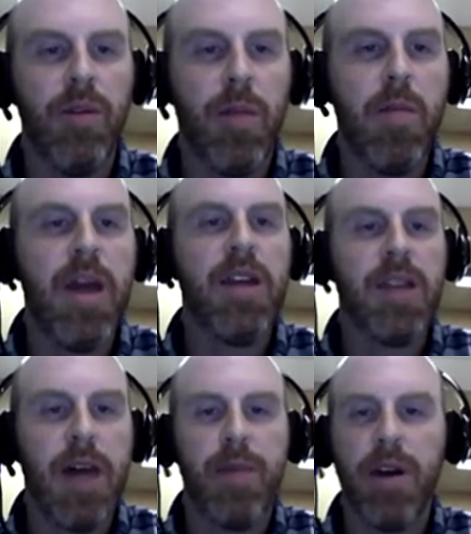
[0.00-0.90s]
the main
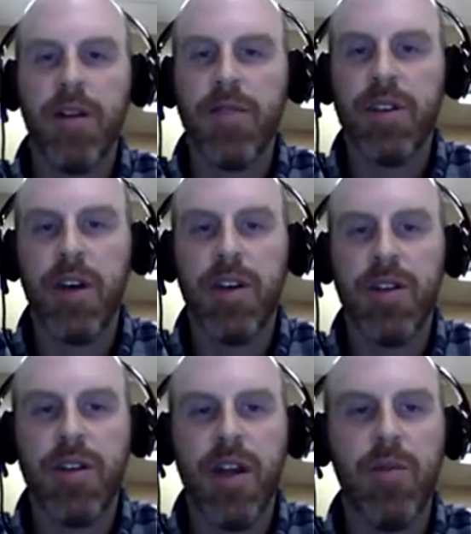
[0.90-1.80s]
topic of
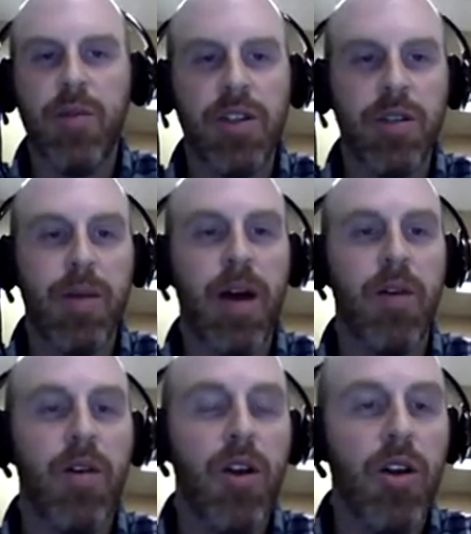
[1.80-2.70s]
discussion today, which is
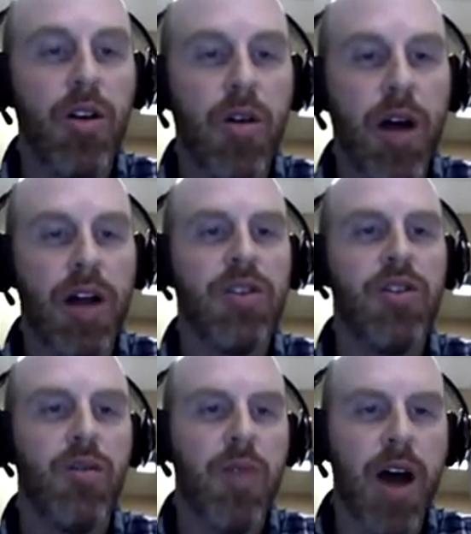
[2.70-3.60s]
about
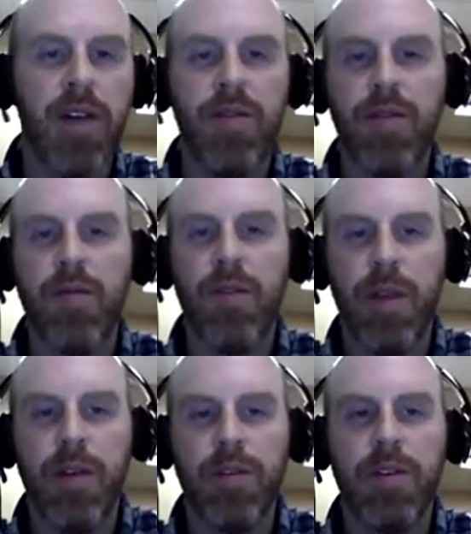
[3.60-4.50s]
neurons derived
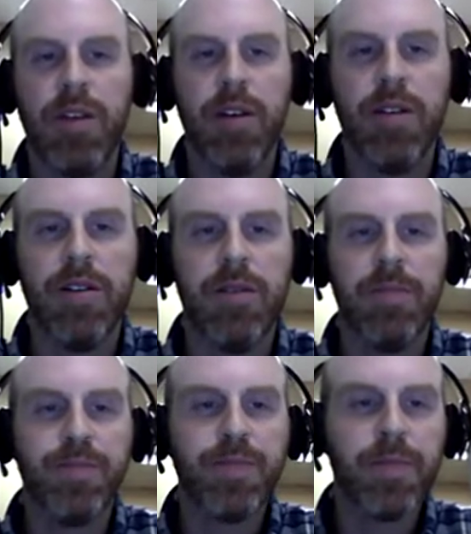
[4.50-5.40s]
from those cells.
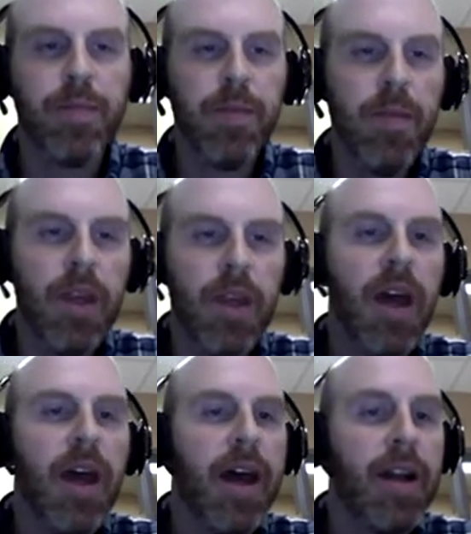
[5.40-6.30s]

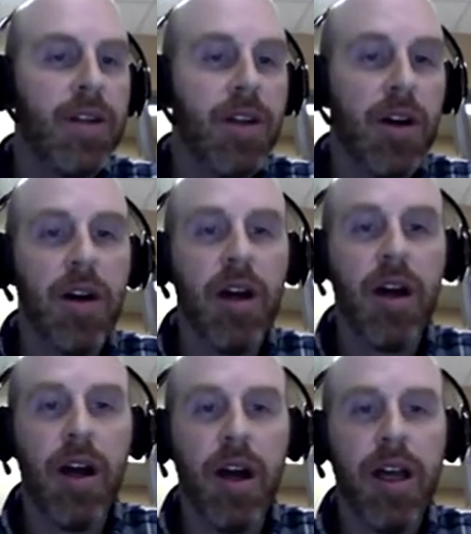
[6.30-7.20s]
And I'll talk
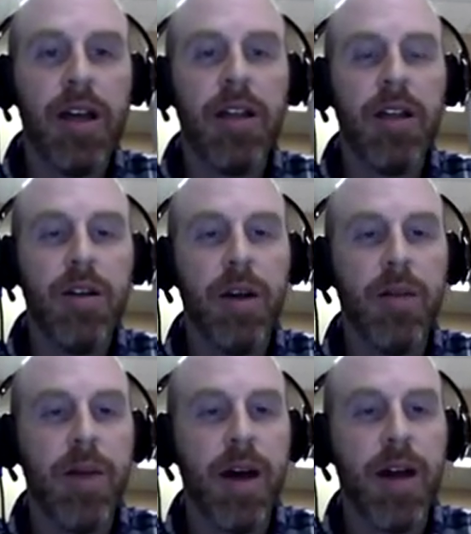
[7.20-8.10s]
again a little
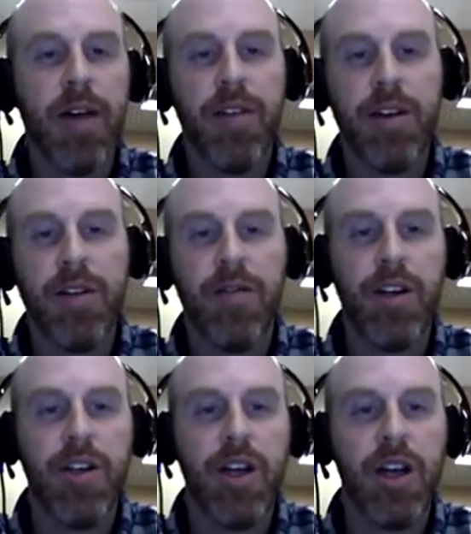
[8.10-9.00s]
bit about how the
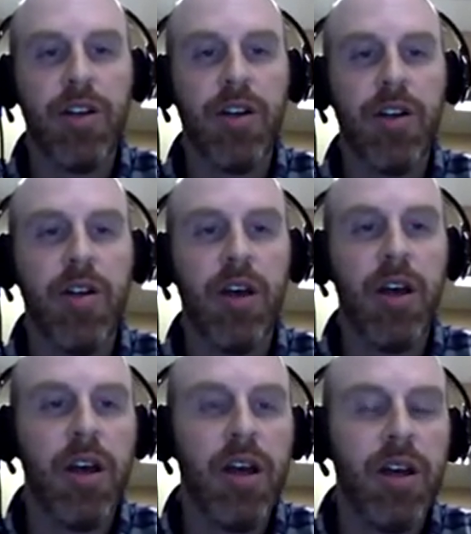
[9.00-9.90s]
differentiation
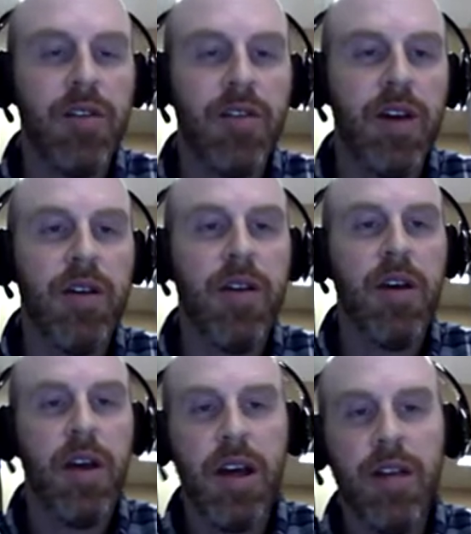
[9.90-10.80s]
is done.
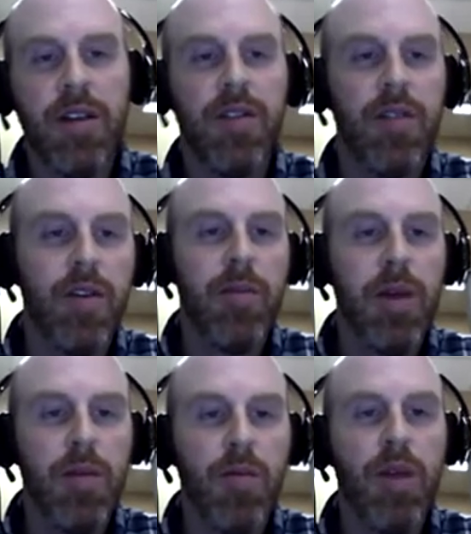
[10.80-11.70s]
Again, this is going to
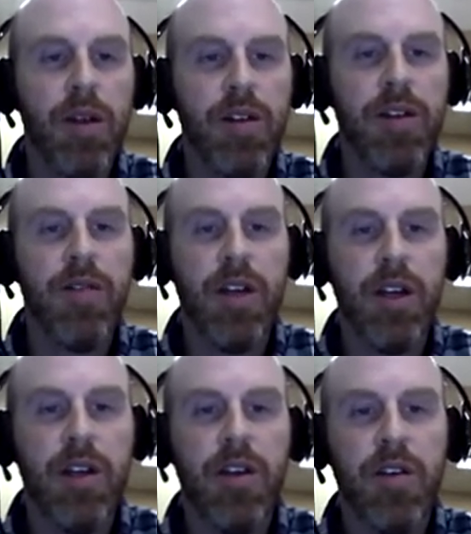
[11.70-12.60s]
be
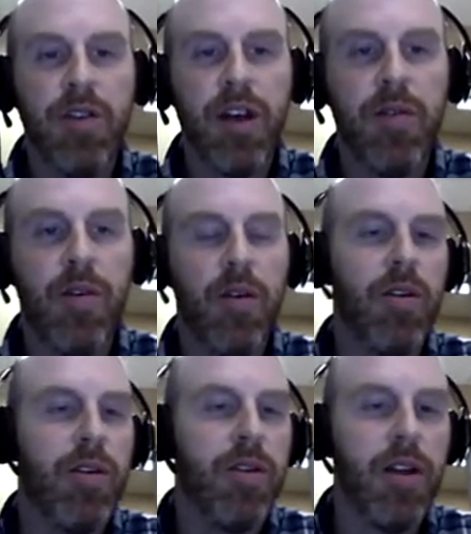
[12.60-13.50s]
relatively
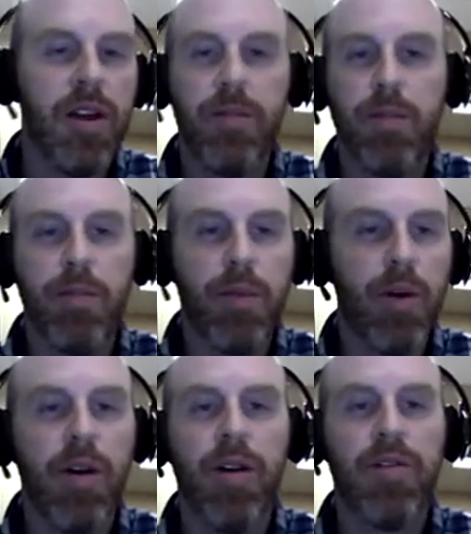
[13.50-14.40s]
general. There are a lot of
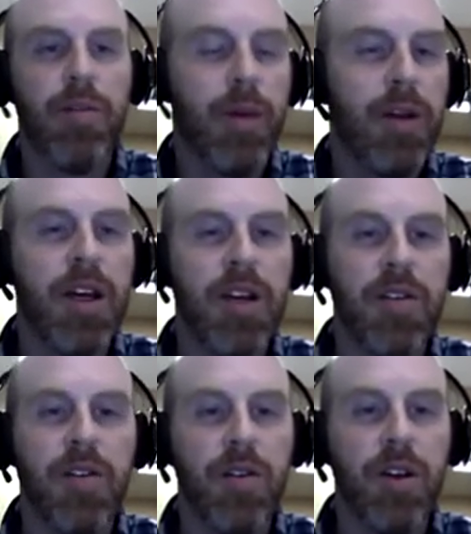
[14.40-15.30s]
protocols and
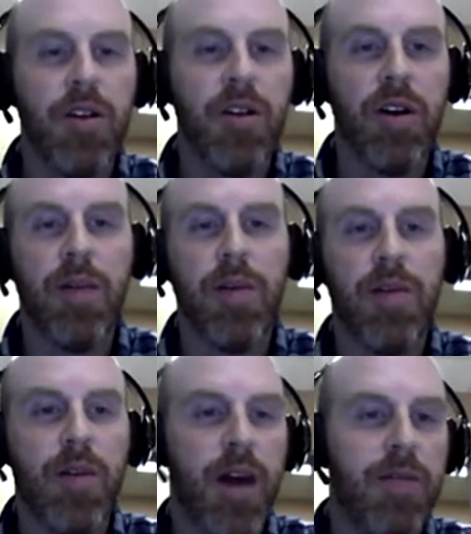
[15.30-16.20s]
publications you can look up
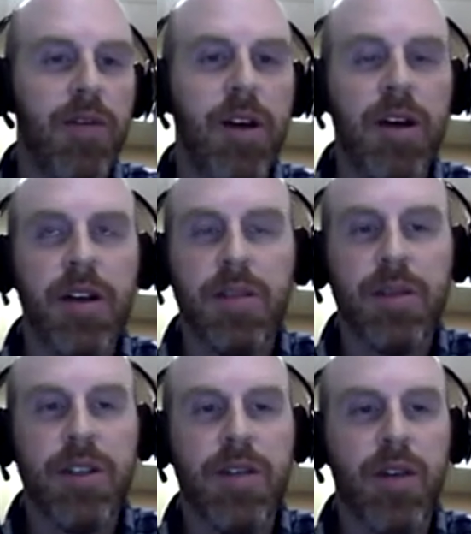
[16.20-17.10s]
if you have
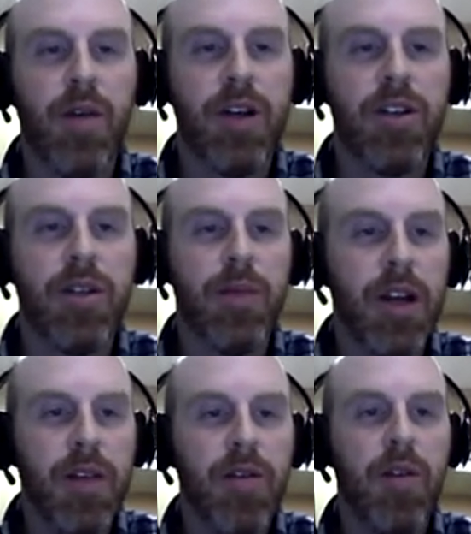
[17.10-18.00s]
specific questions, but
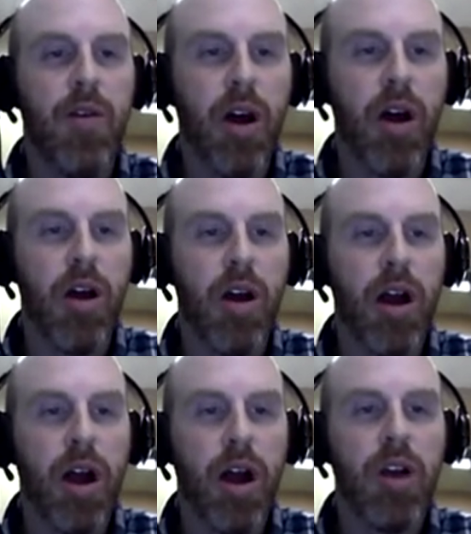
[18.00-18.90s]
I'll give you a
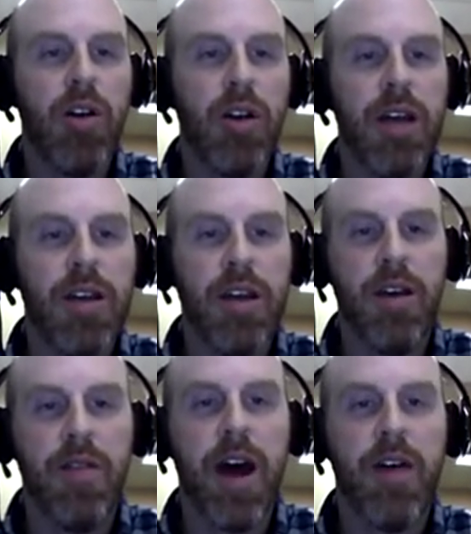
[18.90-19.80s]
good
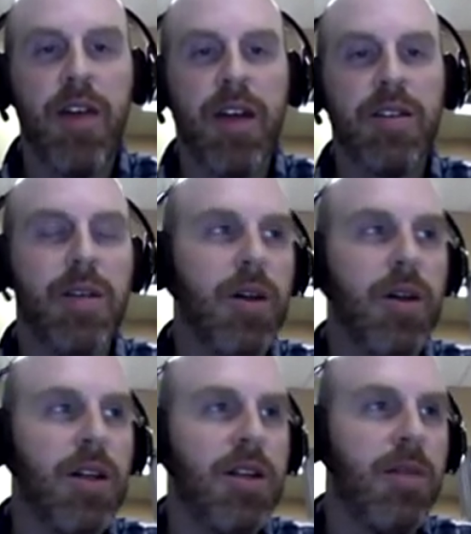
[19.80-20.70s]
idea of how that's
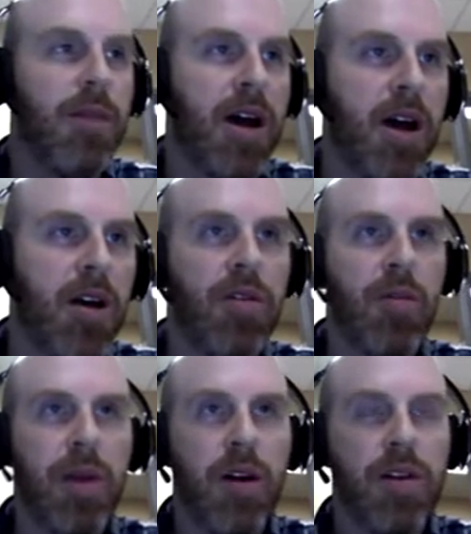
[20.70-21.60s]
typically done by our
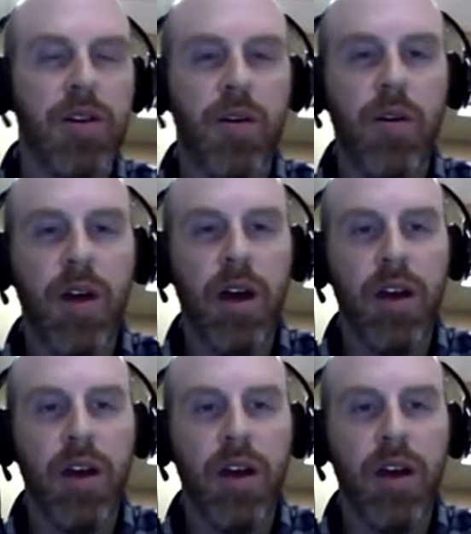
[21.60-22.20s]
group and also